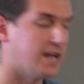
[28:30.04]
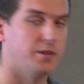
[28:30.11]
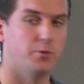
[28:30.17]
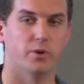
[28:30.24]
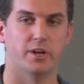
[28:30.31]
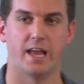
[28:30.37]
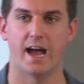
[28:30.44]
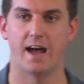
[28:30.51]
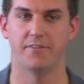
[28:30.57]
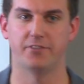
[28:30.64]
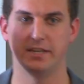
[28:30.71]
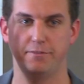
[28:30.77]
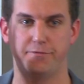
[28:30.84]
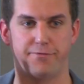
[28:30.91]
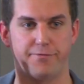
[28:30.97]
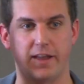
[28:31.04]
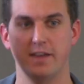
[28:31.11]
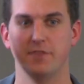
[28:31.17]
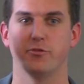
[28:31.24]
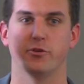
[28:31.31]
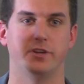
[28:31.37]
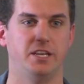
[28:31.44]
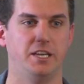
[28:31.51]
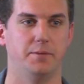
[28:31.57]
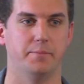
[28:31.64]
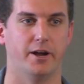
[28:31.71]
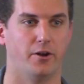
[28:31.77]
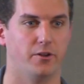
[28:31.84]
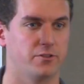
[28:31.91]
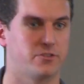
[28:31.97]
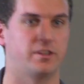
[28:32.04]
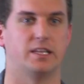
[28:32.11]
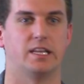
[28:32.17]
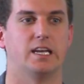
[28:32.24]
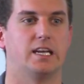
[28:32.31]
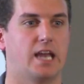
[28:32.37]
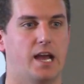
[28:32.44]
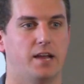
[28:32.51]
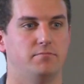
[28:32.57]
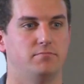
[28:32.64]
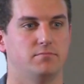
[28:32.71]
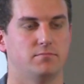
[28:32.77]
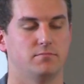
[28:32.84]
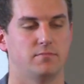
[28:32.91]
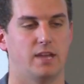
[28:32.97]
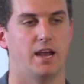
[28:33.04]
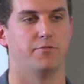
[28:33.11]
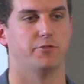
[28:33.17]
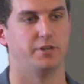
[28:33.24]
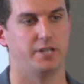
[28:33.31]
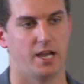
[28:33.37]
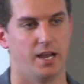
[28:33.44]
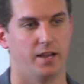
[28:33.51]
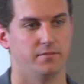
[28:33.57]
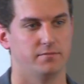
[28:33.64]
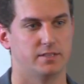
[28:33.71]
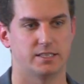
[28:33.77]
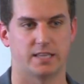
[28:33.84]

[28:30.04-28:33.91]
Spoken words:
Anyone have any favorite emails that they get every day,